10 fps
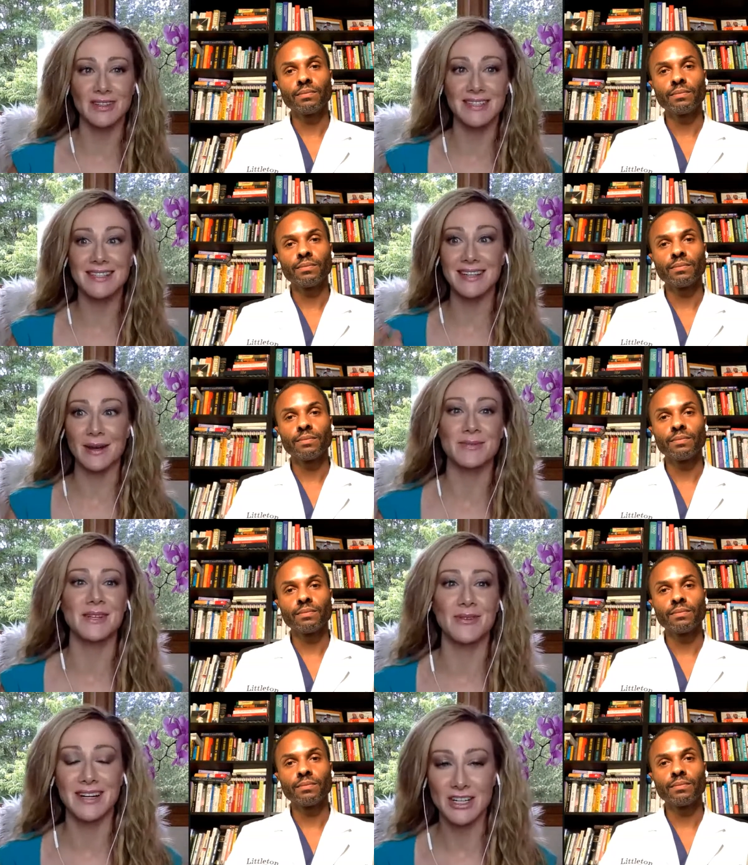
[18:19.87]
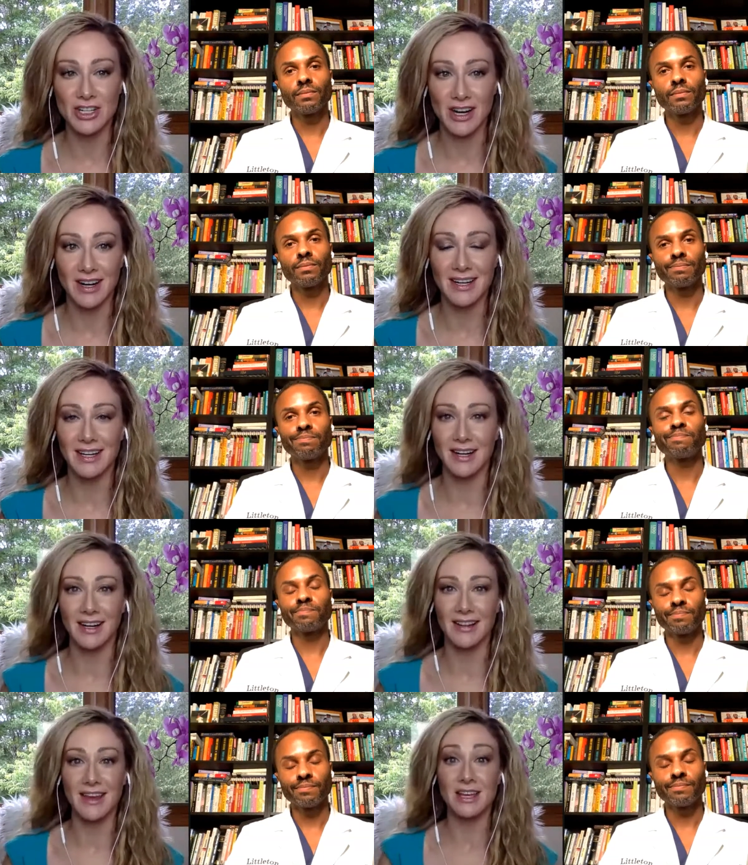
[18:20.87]
Speaker 1: steps that we're going to share
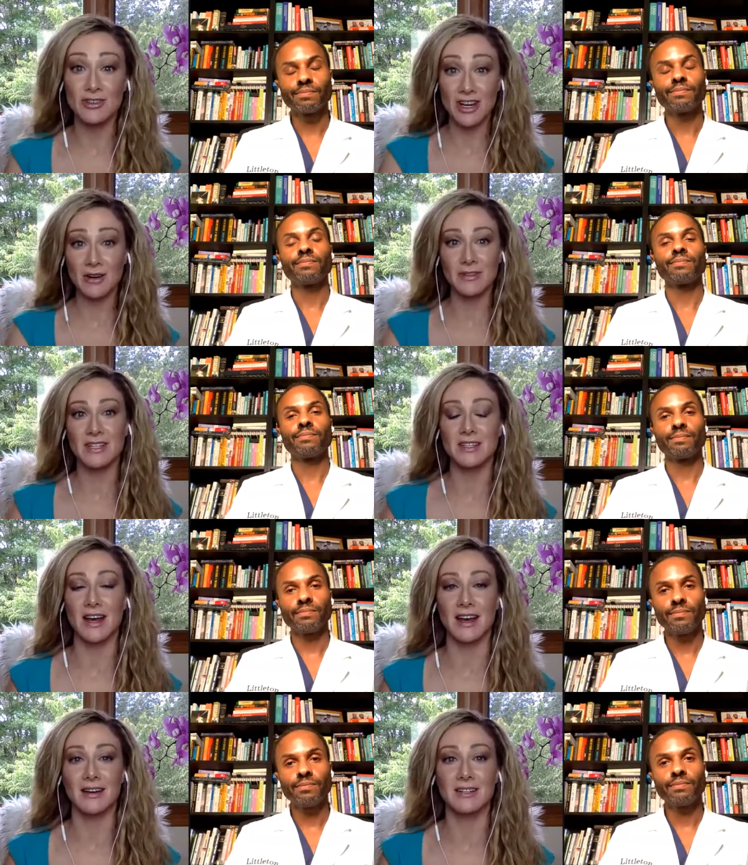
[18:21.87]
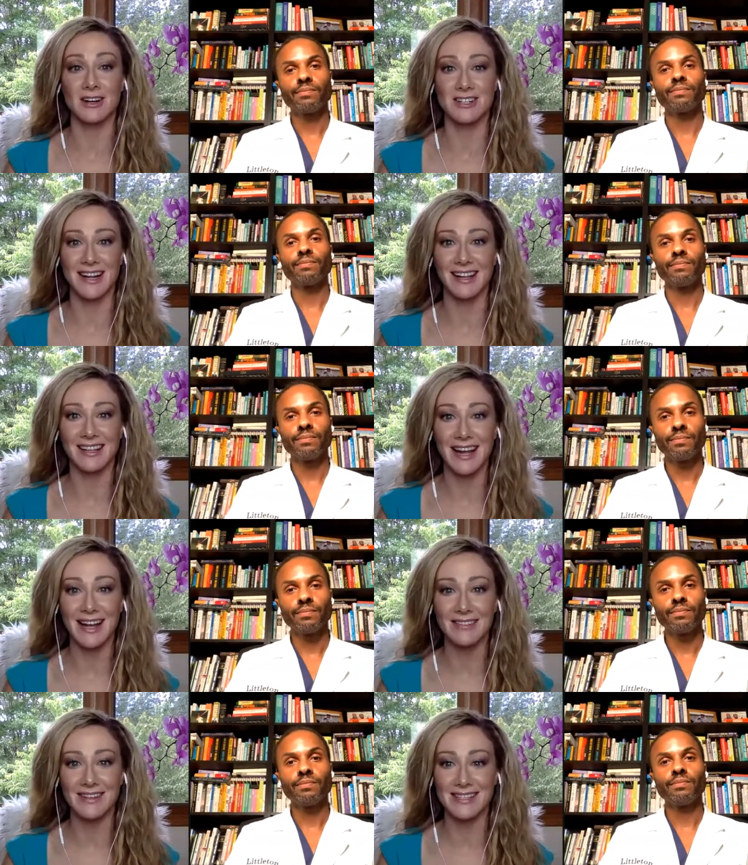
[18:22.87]
here that you shared with uh, Dr.
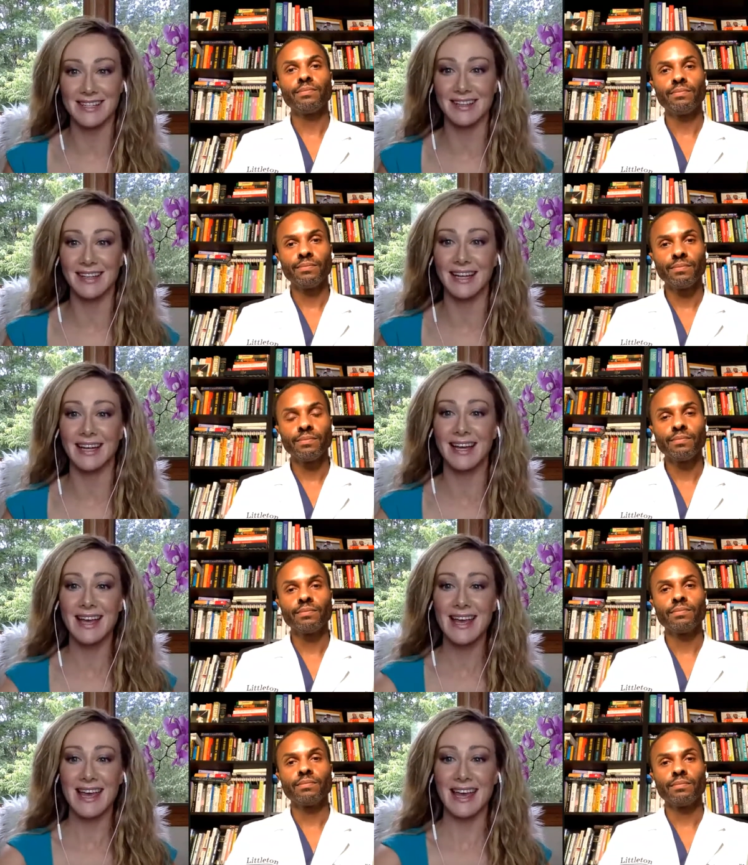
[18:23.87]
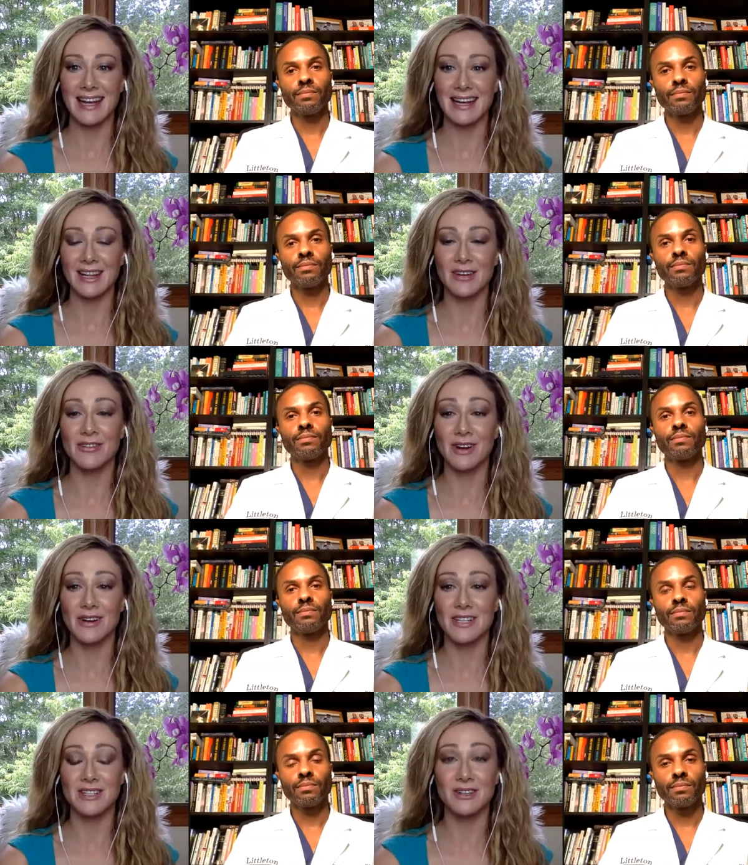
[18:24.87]
Kellyann recently, and I look
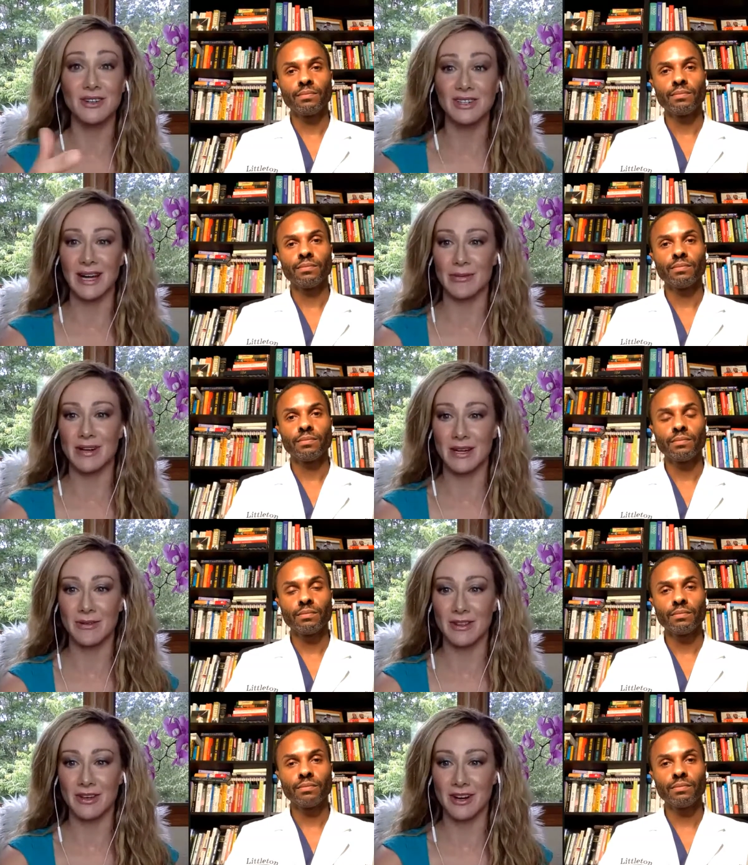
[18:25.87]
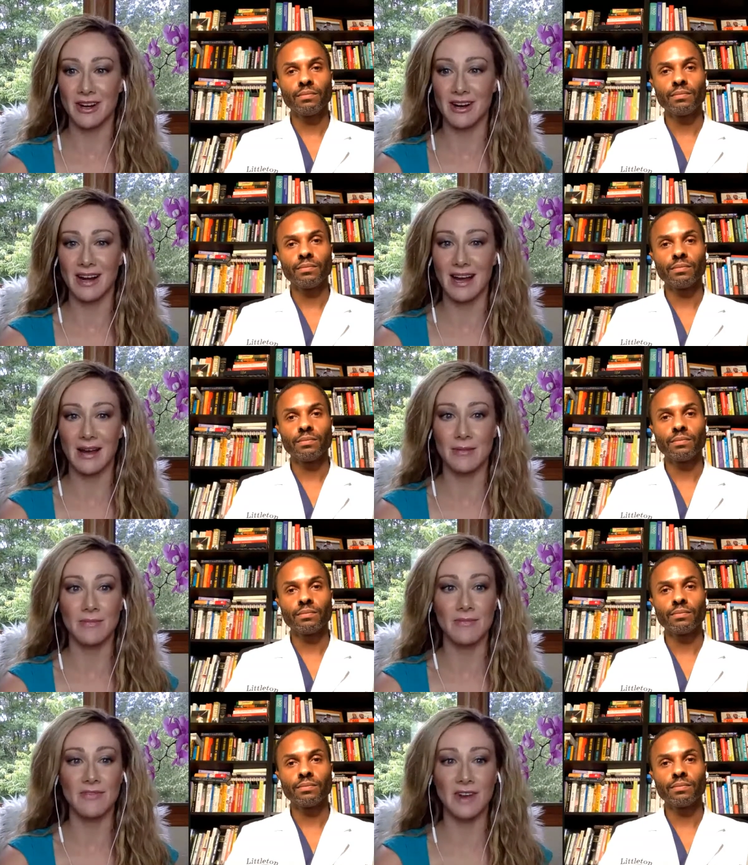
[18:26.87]
forward to collaborating with her um,
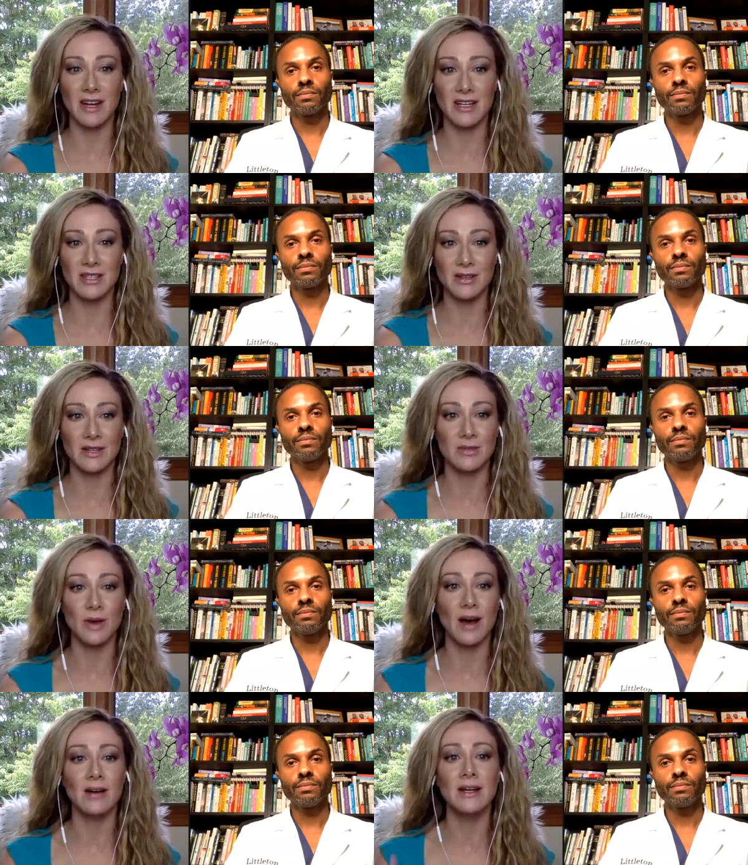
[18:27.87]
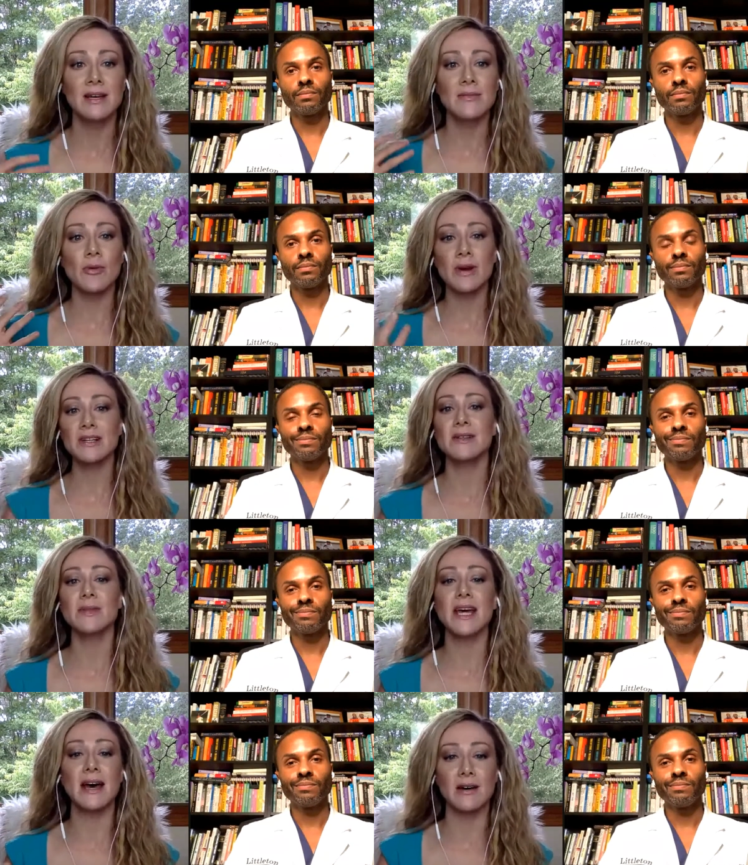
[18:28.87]
very soon as well. But what are some of
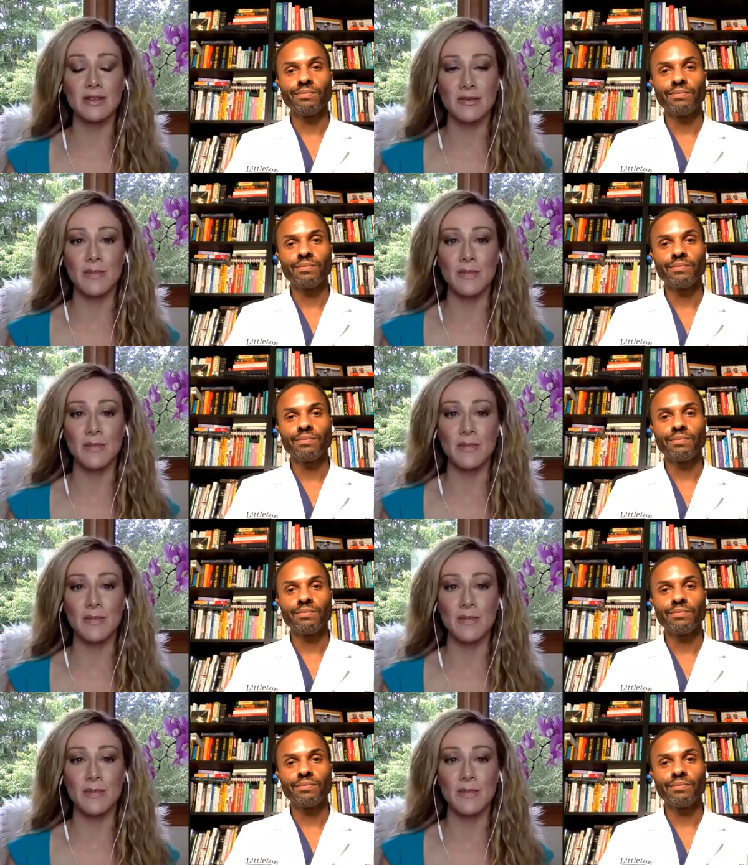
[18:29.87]
the health